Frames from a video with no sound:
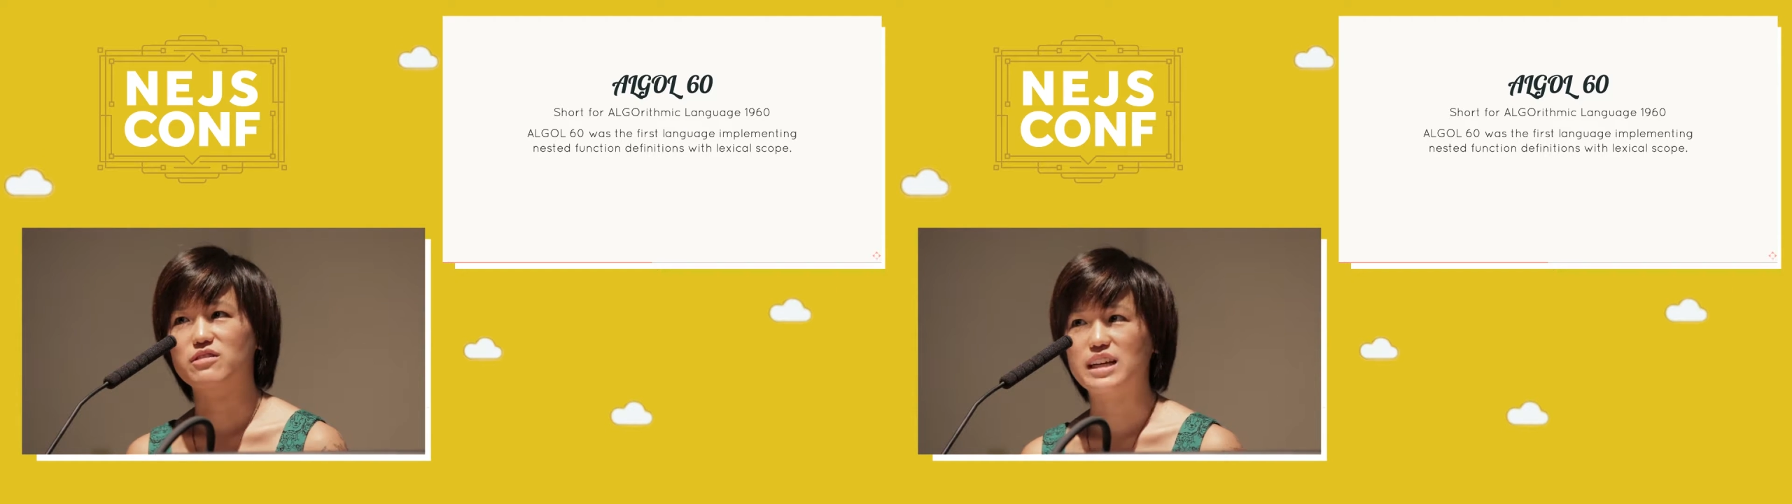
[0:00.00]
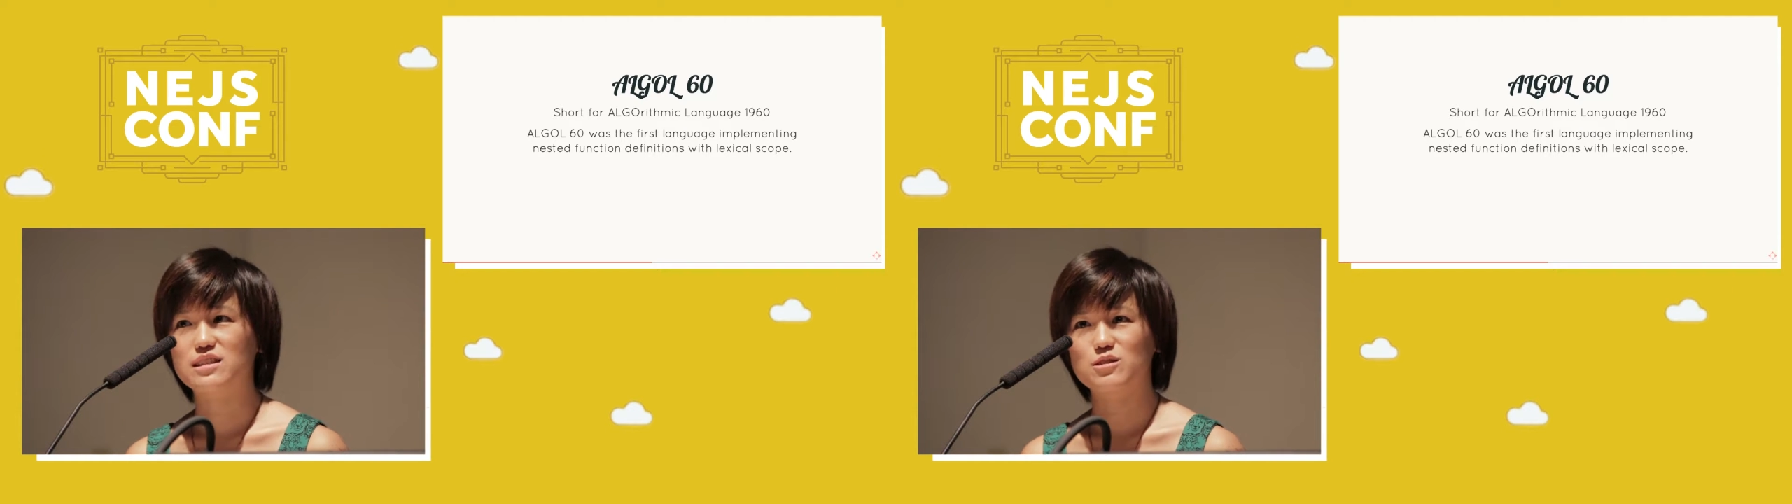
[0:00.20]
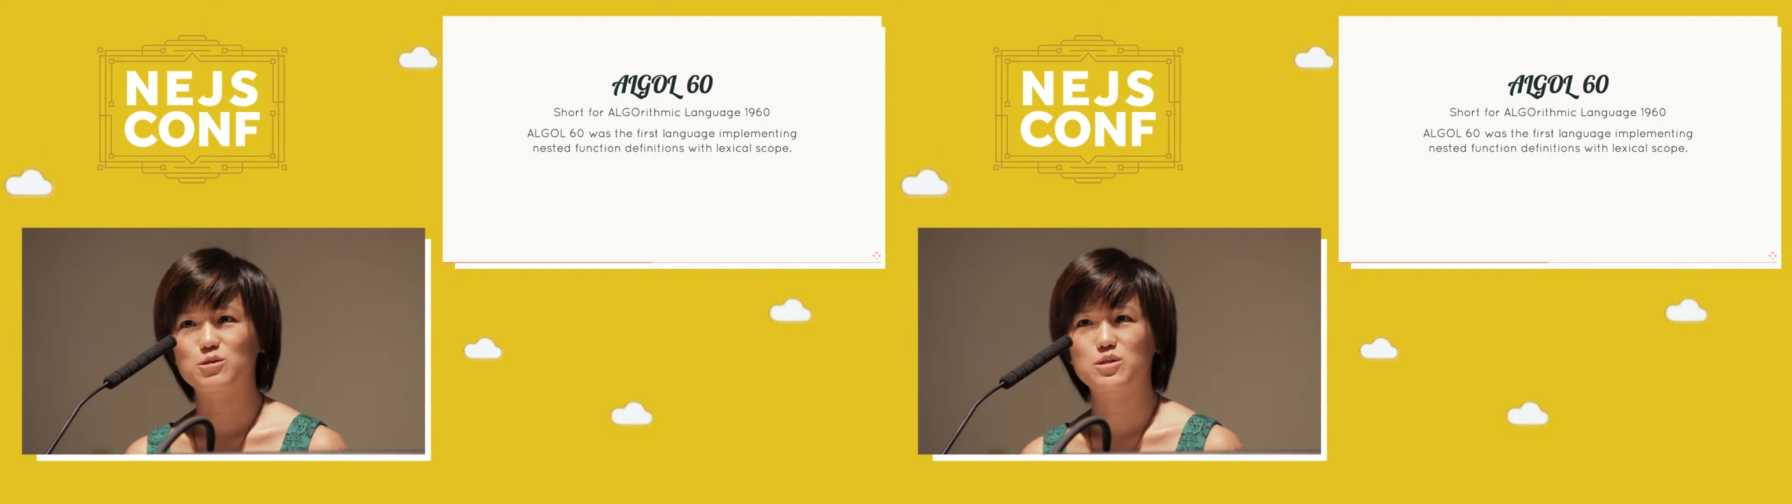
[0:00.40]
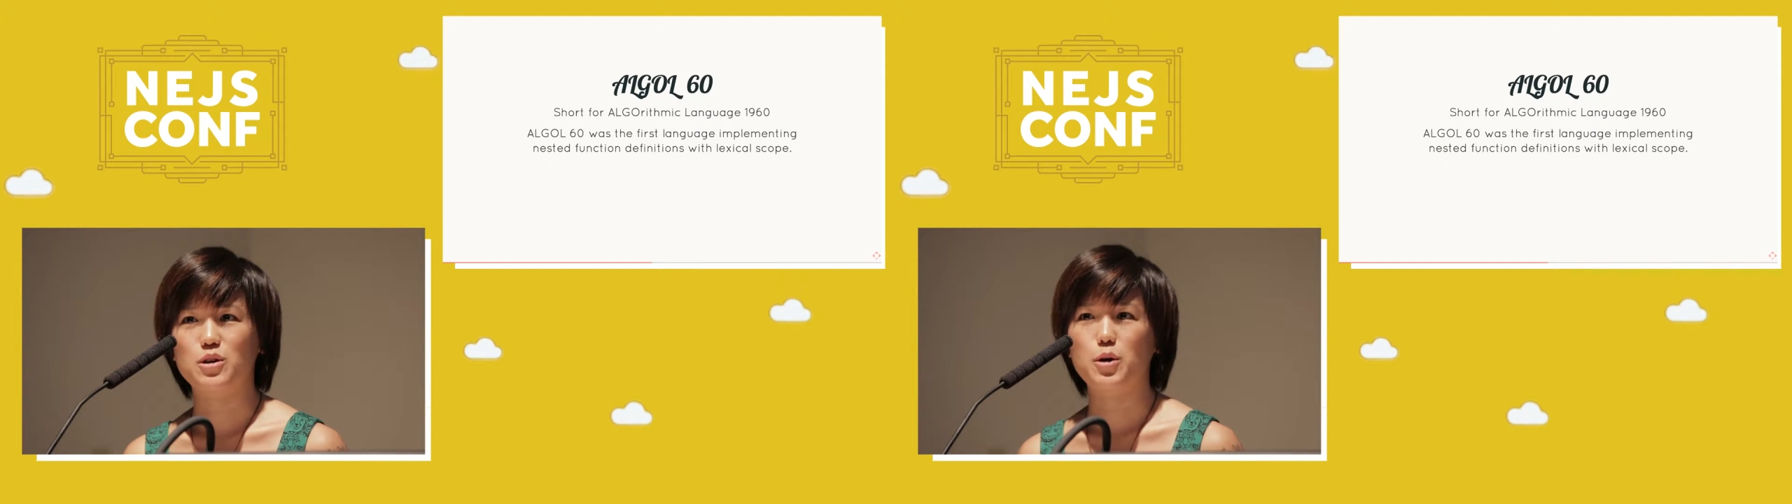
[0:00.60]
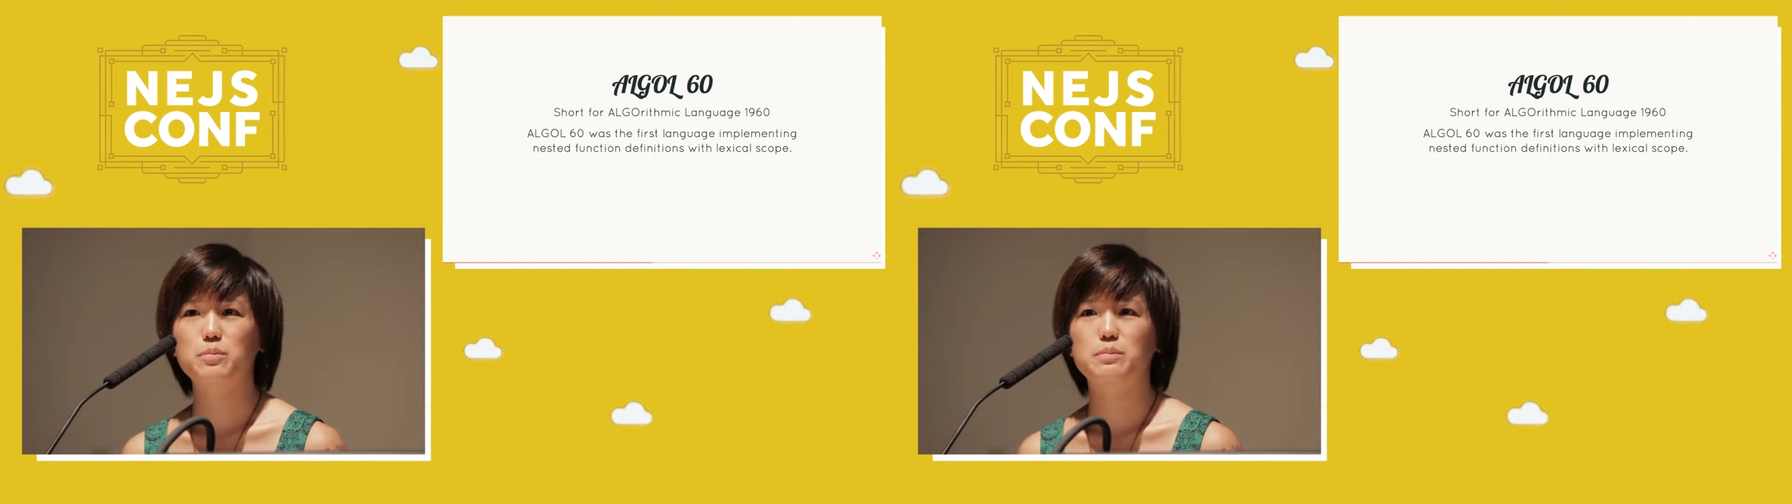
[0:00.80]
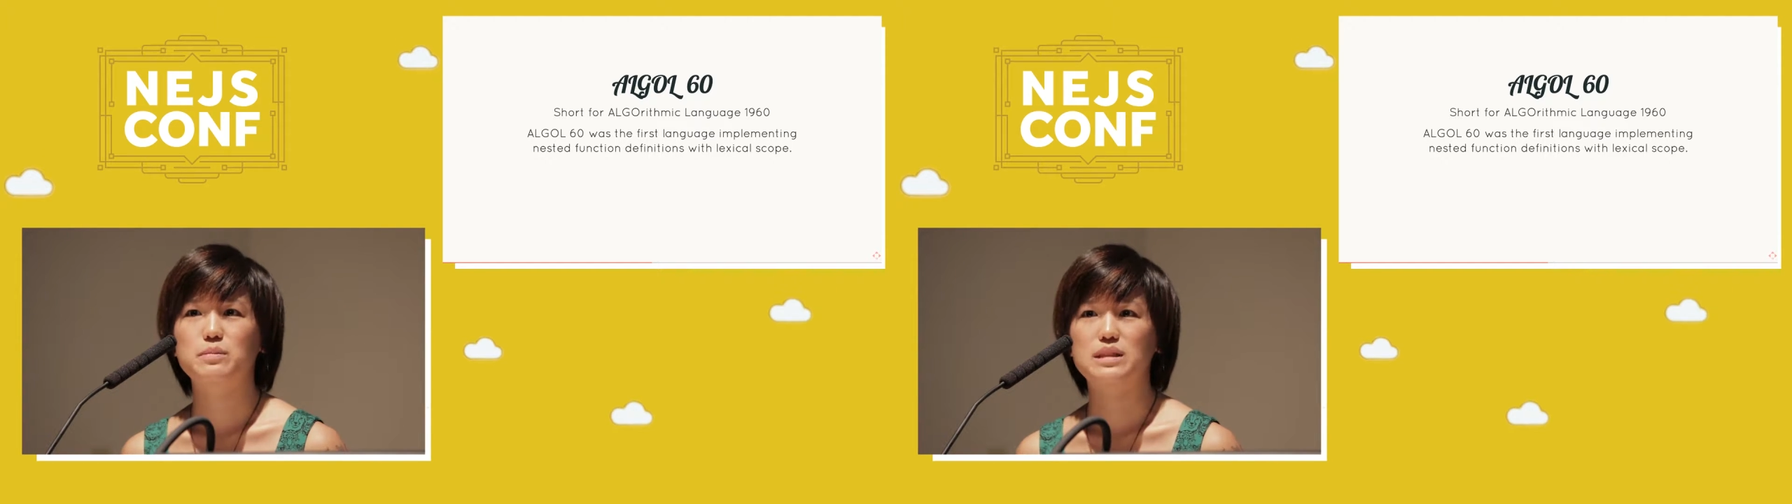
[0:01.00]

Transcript: lexical scope